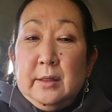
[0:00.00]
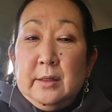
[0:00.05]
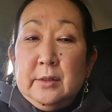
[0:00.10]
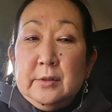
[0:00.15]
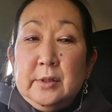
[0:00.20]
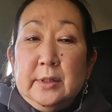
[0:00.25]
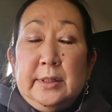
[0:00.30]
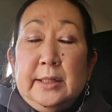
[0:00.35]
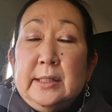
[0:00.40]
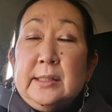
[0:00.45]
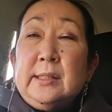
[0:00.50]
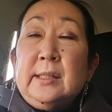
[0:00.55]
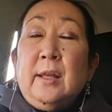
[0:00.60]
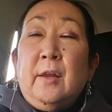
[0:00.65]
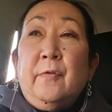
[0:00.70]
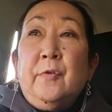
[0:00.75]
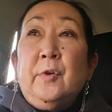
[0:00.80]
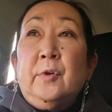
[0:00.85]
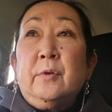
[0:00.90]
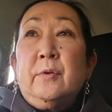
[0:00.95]
So let's say
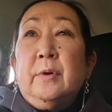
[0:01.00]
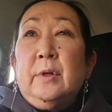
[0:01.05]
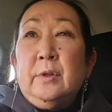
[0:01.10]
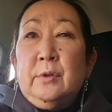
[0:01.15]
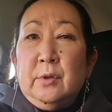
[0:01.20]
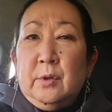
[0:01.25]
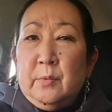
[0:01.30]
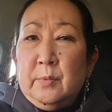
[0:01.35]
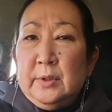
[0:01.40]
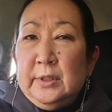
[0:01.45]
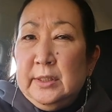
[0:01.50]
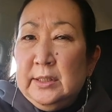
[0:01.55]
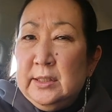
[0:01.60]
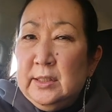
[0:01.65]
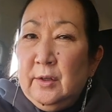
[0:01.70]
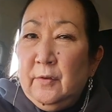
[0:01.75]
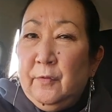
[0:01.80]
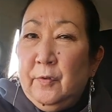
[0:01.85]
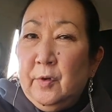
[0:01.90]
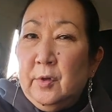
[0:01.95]
if you're going through a really
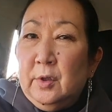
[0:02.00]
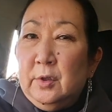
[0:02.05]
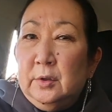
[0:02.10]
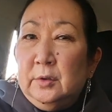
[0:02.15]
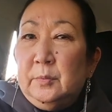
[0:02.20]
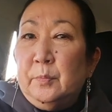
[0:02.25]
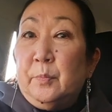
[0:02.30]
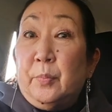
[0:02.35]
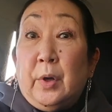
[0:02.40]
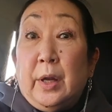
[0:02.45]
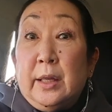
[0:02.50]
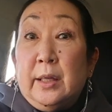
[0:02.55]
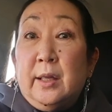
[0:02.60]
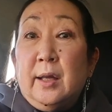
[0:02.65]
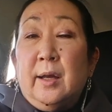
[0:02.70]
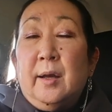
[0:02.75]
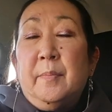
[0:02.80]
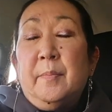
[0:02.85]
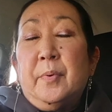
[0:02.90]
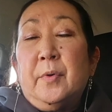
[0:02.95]
difficult
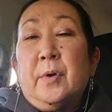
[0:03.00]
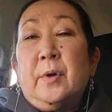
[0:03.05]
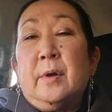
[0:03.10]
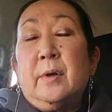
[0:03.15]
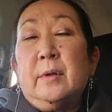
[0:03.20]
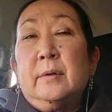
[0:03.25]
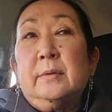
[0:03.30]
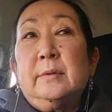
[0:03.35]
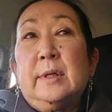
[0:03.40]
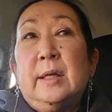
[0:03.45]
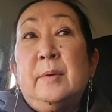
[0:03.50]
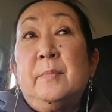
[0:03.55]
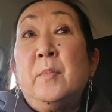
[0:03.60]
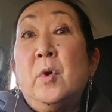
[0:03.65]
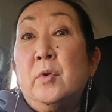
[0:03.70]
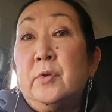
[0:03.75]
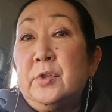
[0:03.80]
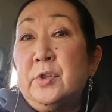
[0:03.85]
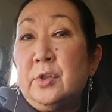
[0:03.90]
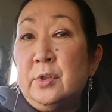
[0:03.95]
breakup or
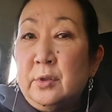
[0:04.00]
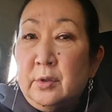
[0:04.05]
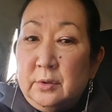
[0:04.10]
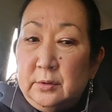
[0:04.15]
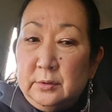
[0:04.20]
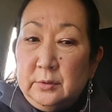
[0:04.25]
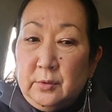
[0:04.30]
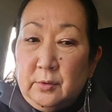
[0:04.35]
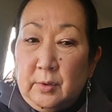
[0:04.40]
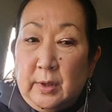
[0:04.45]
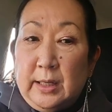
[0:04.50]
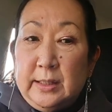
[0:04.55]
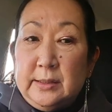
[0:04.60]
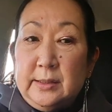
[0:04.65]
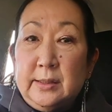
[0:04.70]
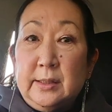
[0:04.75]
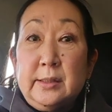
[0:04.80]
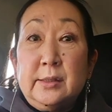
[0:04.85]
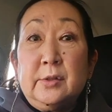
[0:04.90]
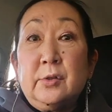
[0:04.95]
emotional
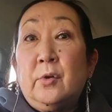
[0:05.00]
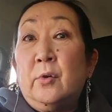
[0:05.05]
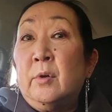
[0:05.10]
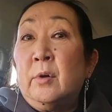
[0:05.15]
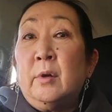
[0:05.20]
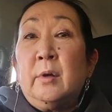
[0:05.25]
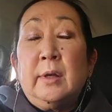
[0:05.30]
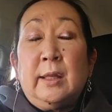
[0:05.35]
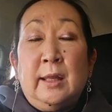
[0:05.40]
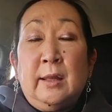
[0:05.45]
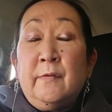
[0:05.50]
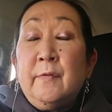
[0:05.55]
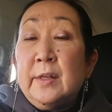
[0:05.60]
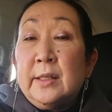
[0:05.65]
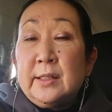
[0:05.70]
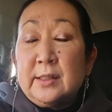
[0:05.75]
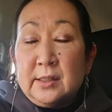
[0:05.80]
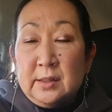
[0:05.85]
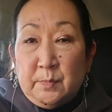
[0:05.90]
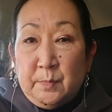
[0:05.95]
crisis, or
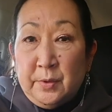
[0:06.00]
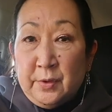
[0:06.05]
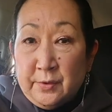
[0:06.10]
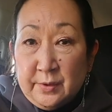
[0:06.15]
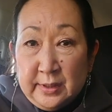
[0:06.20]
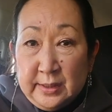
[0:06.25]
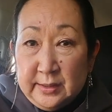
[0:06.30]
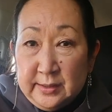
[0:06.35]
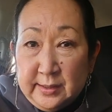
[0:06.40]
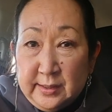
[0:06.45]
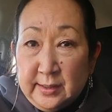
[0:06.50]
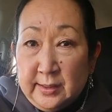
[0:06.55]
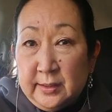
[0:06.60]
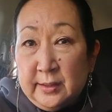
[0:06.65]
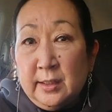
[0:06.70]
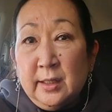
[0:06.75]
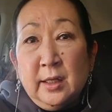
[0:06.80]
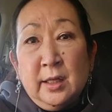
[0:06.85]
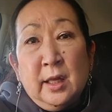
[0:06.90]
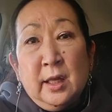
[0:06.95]
even
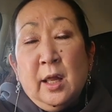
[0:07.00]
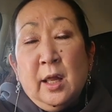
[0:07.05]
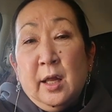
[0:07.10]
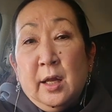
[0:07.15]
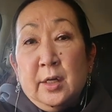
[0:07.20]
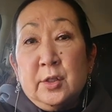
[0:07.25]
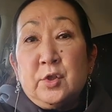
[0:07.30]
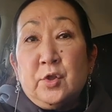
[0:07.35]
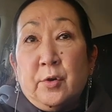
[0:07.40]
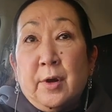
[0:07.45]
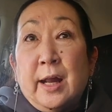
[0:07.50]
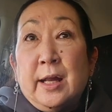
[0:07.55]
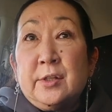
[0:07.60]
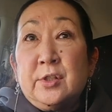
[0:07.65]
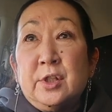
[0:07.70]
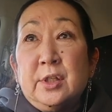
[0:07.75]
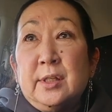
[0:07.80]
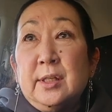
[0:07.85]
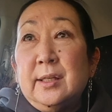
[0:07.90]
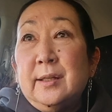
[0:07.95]
experiencing a
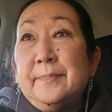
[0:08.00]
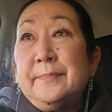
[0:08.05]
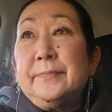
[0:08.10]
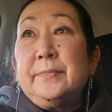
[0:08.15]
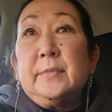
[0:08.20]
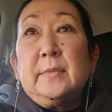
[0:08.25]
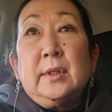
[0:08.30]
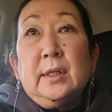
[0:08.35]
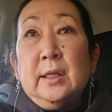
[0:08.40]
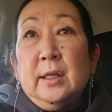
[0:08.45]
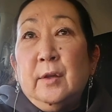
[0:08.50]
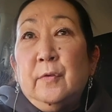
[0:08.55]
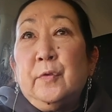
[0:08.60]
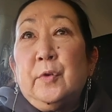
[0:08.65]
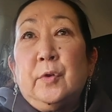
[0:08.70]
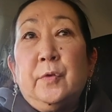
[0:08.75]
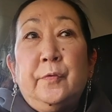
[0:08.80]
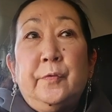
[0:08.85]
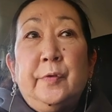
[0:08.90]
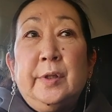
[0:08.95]
tragedy, if
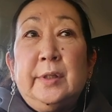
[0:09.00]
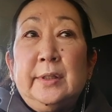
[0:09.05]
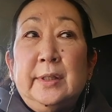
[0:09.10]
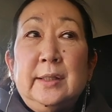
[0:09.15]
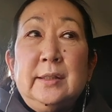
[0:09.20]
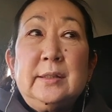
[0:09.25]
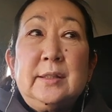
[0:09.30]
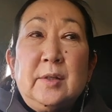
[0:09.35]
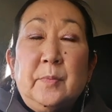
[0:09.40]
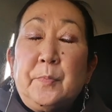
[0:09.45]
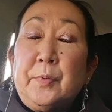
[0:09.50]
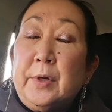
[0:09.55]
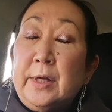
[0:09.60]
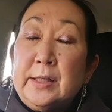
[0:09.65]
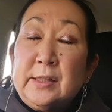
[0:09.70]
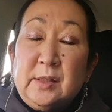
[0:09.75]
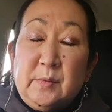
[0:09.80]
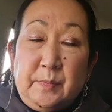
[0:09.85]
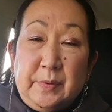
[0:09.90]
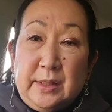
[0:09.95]
you're feeling
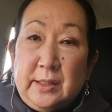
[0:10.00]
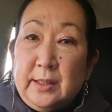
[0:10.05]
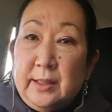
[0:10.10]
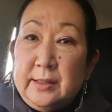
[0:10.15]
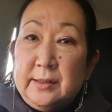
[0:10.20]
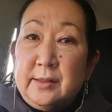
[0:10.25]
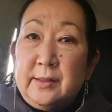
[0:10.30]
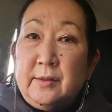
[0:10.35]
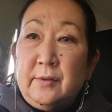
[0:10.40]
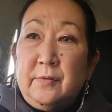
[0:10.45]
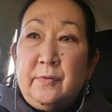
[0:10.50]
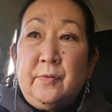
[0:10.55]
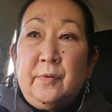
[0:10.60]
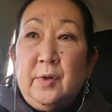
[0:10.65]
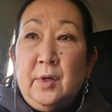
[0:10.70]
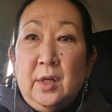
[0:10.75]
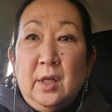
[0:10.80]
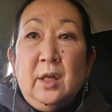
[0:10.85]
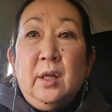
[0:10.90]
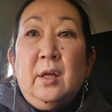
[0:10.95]
depressed because of
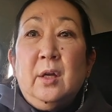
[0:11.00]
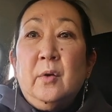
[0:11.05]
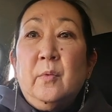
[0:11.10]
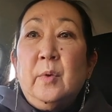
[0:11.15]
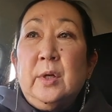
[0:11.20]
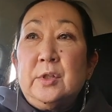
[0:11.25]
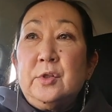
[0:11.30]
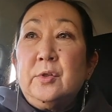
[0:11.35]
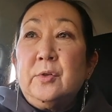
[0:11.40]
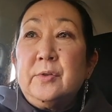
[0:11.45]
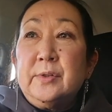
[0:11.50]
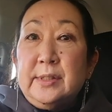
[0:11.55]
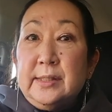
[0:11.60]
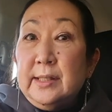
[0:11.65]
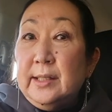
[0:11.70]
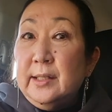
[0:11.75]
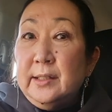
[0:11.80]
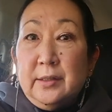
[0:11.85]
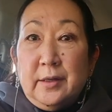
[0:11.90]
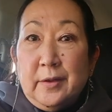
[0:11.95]
what you're
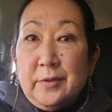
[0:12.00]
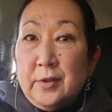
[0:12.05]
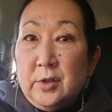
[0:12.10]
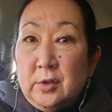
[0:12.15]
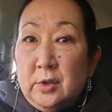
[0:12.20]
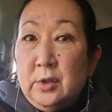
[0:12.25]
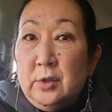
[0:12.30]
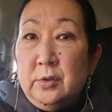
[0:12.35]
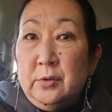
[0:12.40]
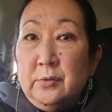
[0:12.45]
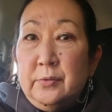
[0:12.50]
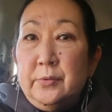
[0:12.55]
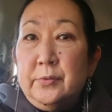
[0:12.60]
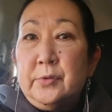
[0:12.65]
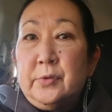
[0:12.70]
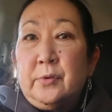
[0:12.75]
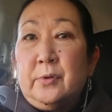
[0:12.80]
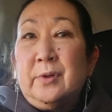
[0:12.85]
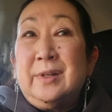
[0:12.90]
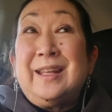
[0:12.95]
seeing on the
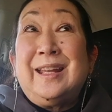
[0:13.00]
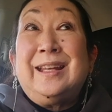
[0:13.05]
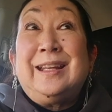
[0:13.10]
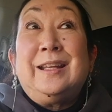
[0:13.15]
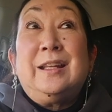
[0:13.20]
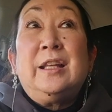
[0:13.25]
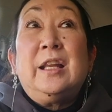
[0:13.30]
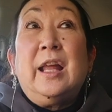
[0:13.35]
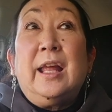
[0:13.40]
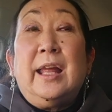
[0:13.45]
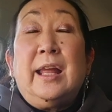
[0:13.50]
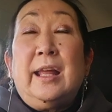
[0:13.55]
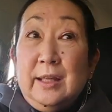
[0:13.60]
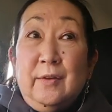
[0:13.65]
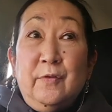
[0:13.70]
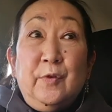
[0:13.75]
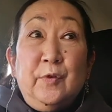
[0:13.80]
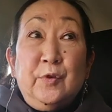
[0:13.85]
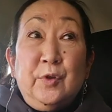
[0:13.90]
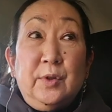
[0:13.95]
news, or even
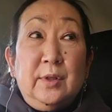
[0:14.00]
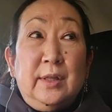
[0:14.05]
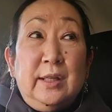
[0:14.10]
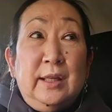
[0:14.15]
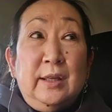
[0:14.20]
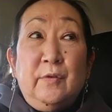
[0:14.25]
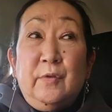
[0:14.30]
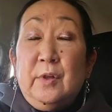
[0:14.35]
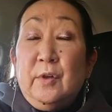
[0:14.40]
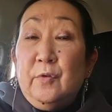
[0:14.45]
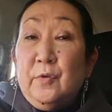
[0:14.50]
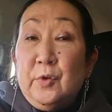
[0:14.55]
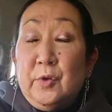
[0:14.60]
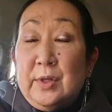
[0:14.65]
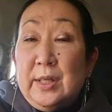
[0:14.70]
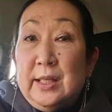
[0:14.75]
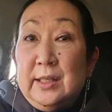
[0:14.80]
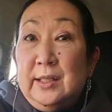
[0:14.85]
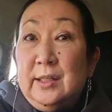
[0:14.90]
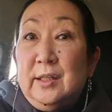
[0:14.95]
if you're
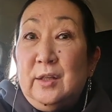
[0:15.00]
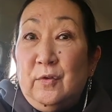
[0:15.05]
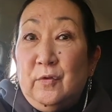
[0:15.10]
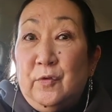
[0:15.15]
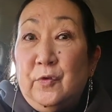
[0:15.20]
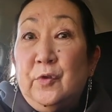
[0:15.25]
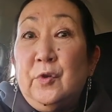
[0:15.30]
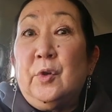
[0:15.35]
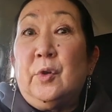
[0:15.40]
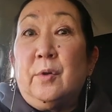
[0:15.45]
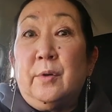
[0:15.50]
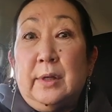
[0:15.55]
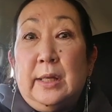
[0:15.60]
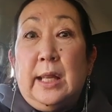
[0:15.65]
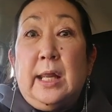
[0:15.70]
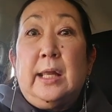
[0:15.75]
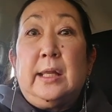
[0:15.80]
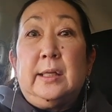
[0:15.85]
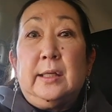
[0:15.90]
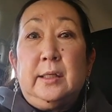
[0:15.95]
getting
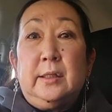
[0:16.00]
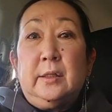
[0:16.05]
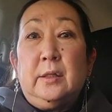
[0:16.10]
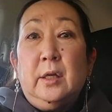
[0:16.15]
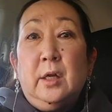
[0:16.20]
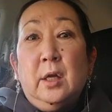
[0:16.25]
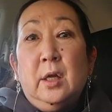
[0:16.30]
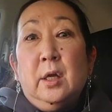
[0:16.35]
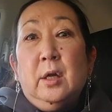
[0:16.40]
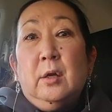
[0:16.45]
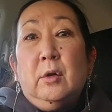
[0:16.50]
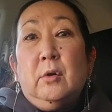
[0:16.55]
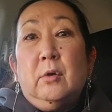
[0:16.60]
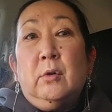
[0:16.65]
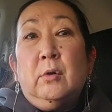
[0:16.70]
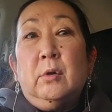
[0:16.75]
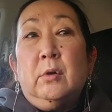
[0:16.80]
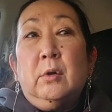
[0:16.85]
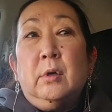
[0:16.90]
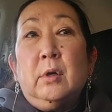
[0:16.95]
infuriated
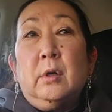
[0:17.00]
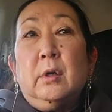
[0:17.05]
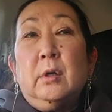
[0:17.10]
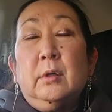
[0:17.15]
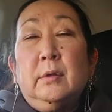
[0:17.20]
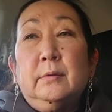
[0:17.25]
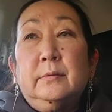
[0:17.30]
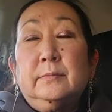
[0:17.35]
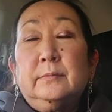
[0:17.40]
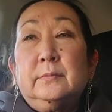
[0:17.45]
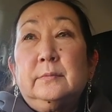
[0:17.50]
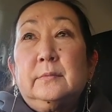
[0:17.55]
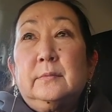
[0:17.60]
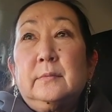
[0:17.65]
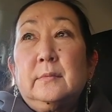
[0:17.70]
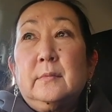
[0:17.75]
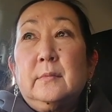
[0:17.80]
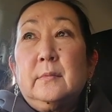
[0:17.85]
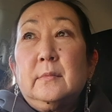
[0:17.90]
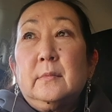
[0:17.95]
or
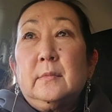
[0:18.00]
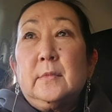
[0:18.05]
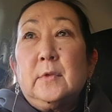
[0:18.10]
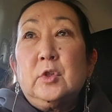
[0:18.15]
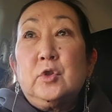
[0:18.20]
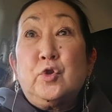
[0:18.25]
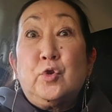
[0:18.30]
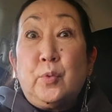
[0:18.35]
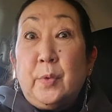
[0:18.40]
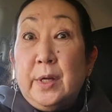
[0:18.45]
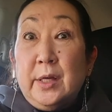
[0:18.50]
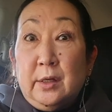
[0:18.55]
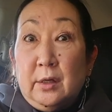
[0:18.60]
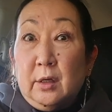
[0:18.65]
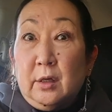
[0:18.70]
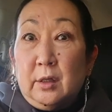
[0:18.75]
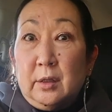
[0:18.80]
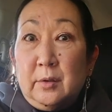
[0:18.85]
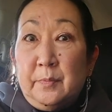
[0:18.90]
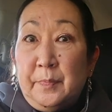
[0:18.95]

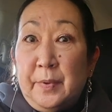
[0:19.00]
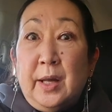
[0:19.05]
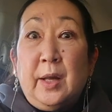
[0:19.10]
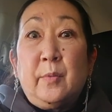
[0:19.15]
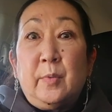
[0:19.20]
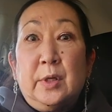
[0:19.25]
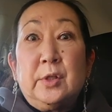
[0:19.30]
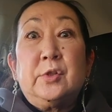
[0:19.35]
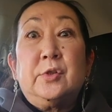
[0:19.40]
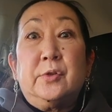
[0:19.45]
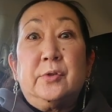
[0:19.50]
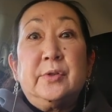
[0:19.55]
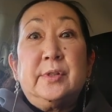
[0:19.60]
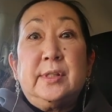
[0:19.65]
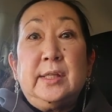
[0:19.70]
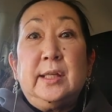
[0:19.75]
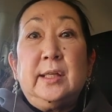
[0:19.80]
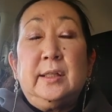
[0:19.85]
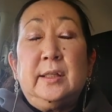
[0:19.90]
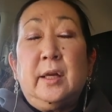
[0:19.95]
triggered by what you're
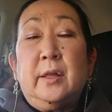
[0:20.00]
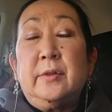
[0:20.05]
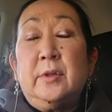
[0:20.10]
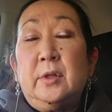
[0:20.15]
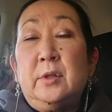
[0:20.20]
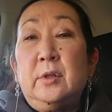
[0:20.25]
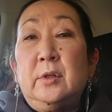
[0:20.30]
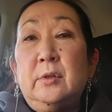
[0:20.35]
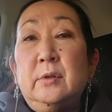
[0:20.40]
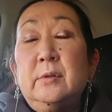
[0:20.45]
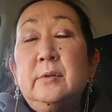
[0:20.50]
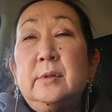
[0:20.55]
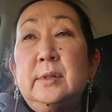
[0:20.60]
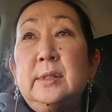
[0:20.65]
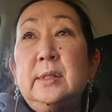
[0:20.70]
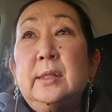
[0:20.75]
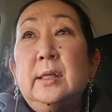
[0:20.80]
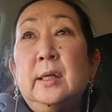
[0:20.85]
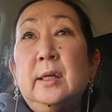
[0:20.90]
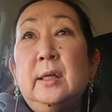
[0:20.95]
seeing on the news,